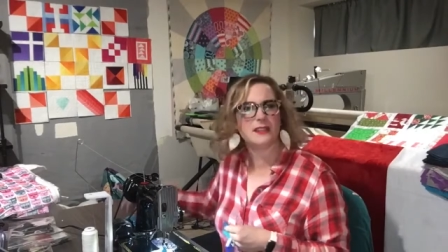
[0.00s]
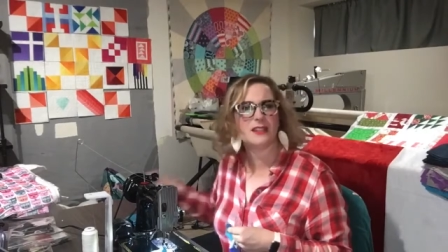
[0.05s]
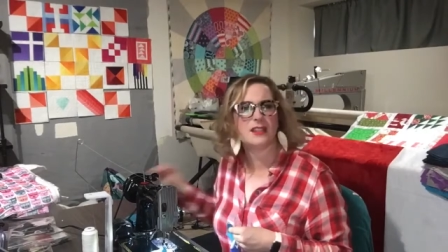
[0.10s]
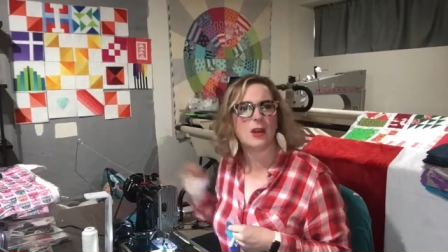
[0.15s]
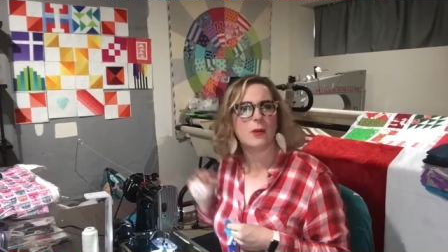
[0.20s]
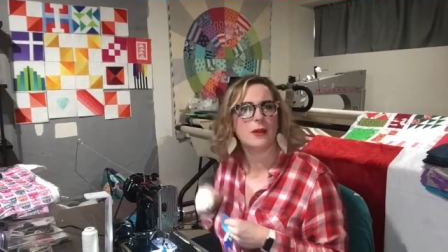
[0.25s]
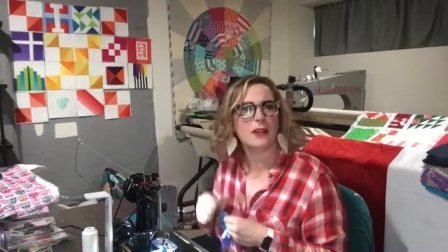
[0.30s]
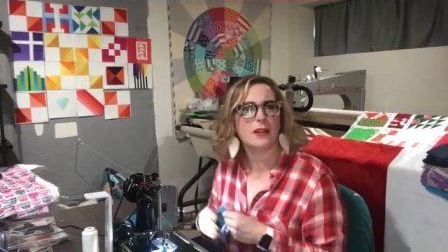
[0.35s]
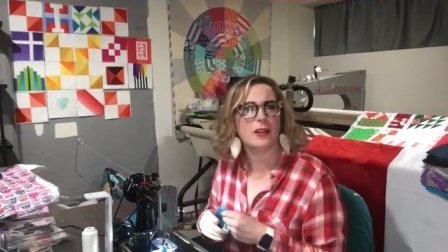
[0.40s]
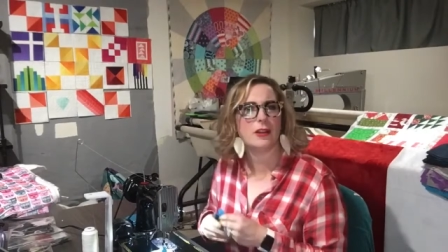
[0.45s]

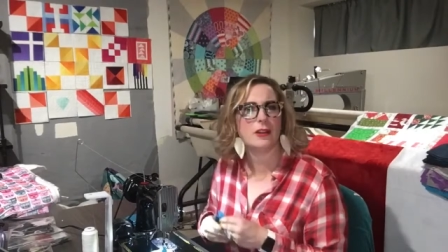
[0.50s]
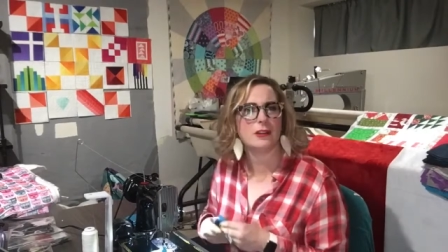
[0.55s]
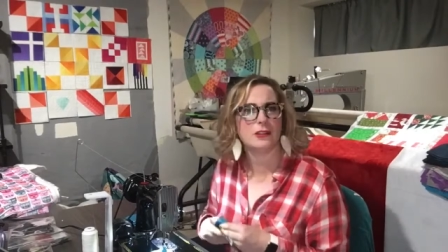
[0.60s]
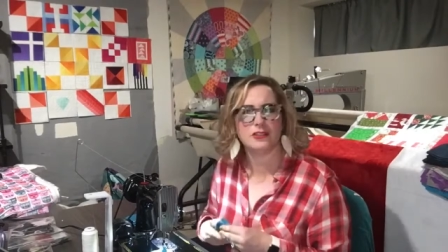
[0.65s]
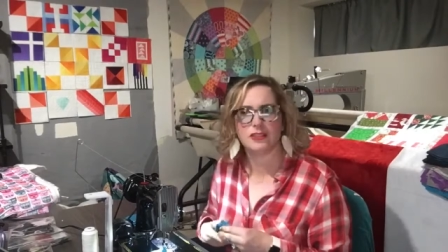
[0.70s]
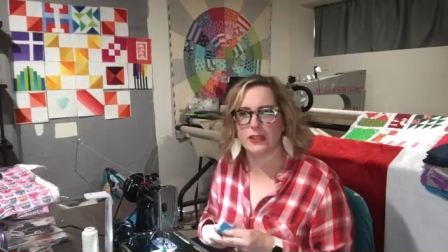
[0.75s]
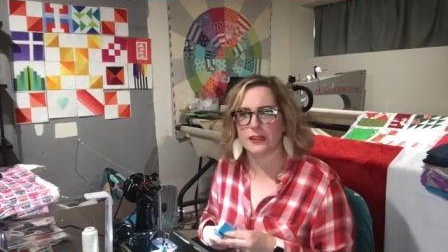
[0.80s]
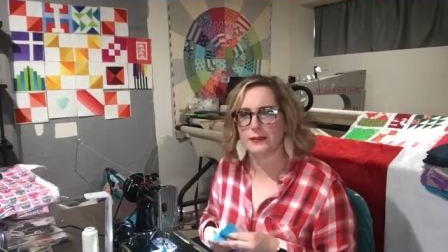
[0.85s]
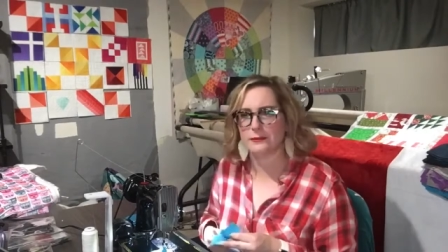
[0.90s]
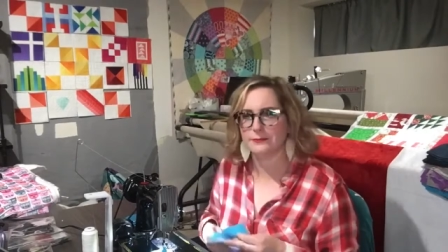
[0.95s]
so
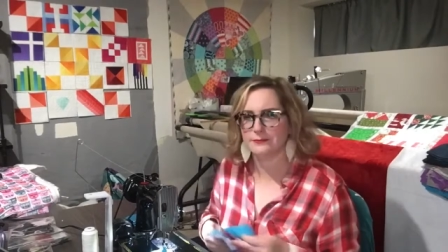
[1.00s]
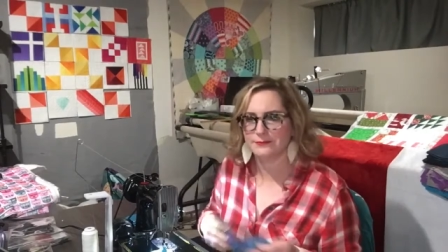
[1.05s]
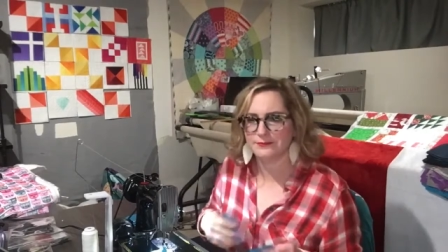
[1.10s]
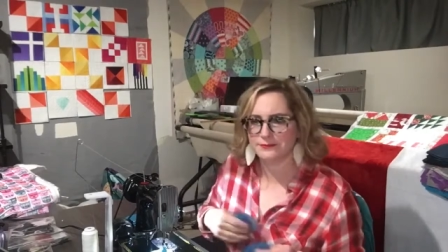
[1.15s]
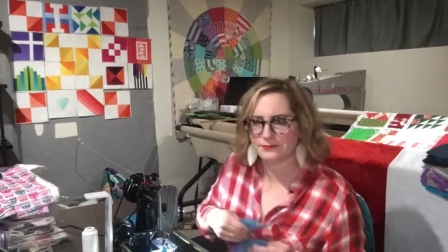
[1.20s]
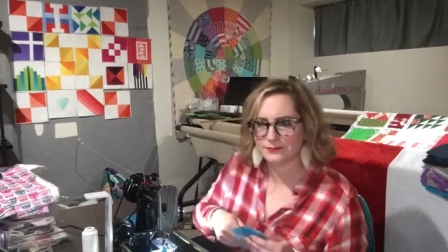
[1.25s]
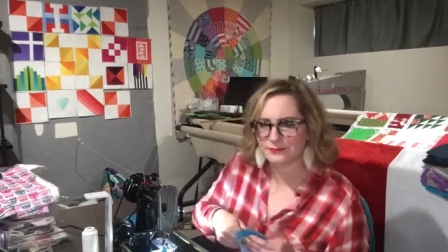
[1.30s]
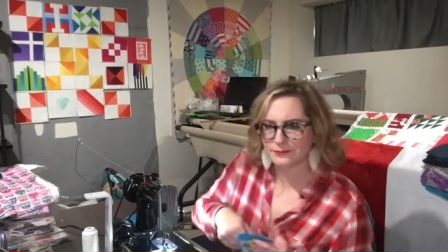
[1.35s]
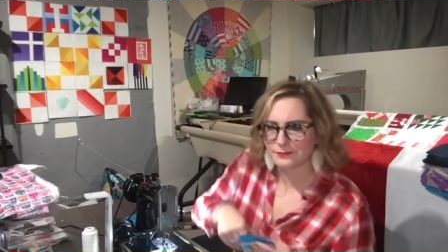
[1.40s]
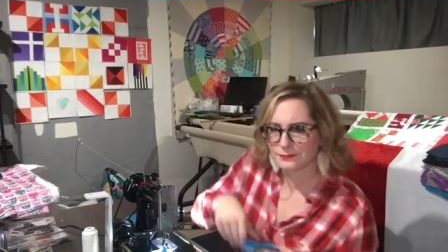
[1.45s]
encouraging.
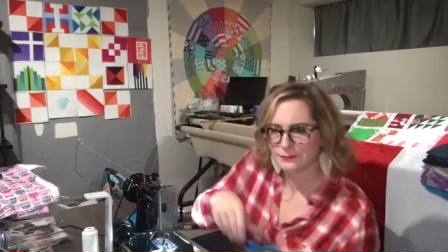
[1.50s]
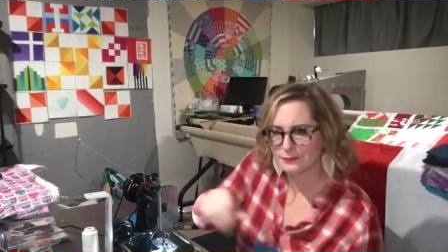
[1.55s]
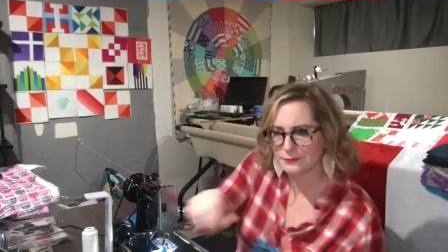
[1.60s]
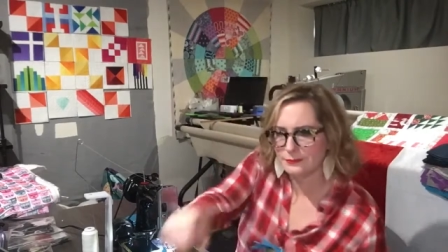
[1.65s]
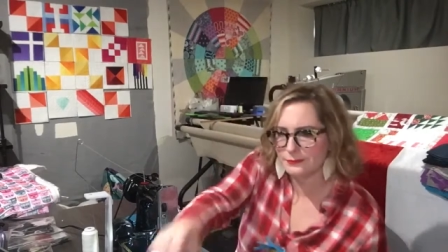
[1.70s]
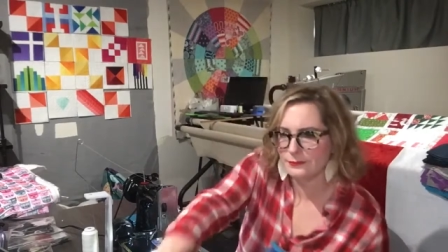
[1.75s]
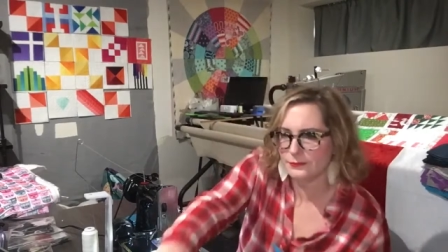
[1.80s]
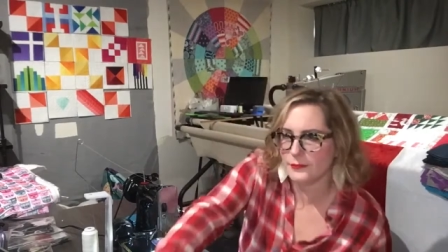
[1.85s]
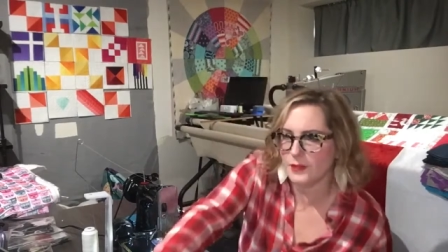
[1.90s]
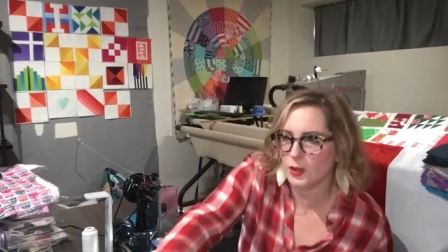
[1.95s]

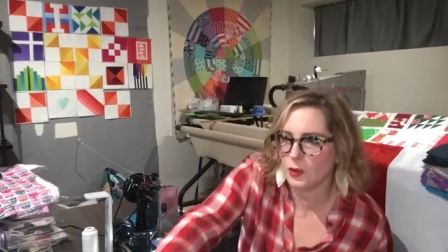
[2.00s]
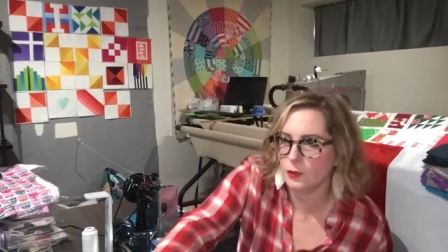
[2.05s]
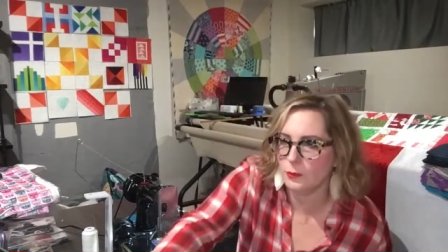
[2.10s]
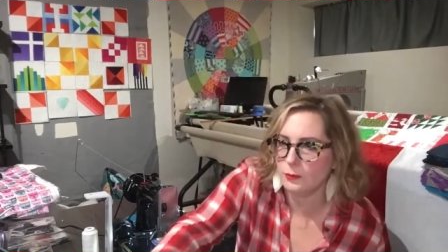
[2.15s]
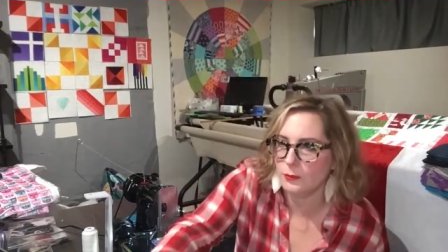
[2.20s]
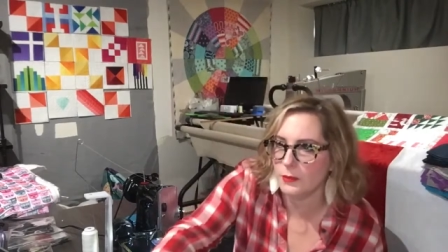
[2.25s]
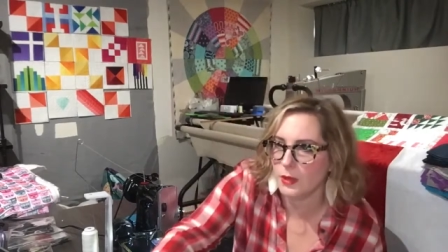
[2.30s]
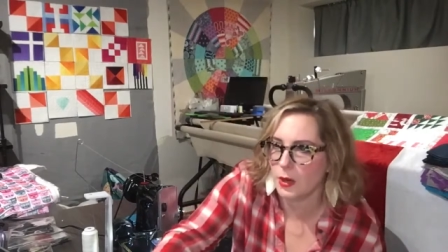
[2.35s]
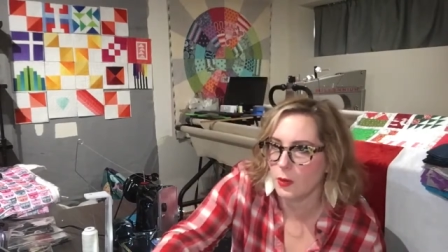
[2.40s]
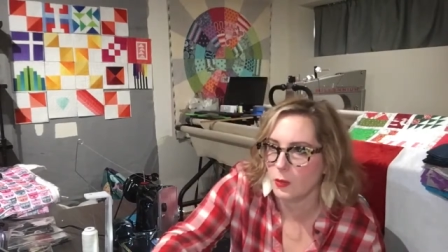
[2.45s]
What
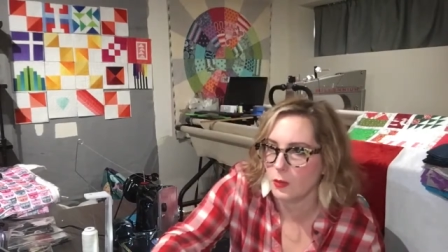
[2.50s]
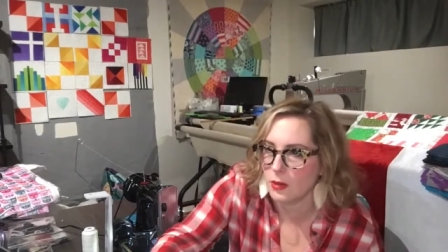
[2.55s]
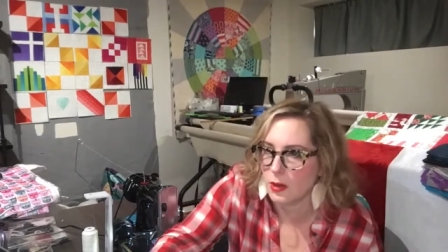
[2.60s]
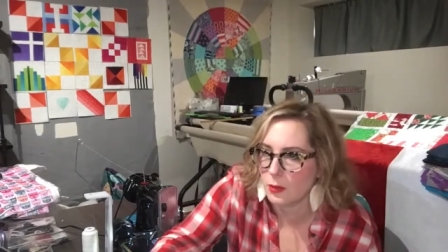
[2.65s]
happened?